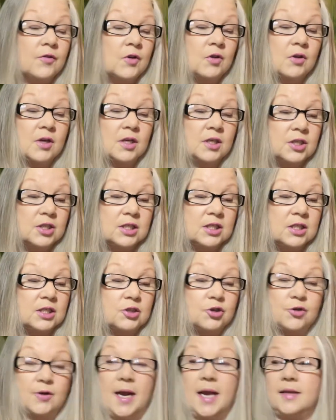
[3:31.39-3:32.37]
You could just
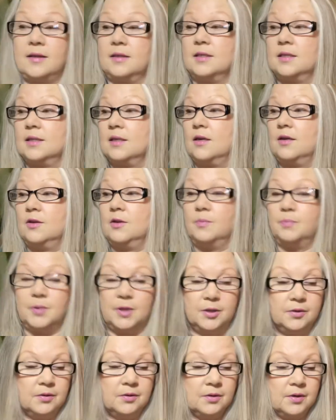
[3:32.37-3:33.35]
attract this out of the
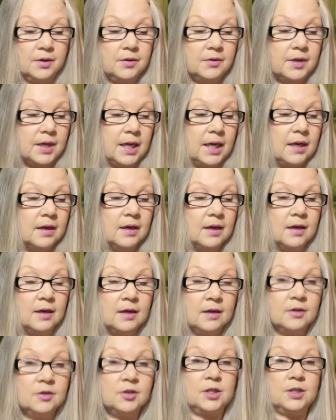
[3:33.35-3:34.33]
blue, okay?
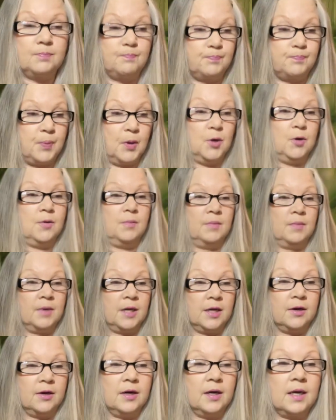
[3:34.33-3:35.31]
Just boom,
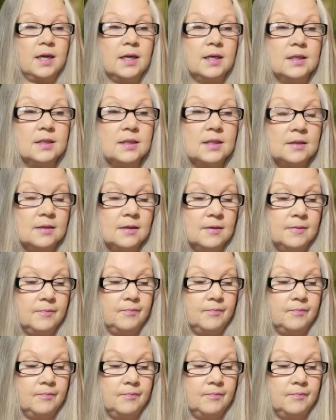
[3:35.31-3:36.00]
here it is.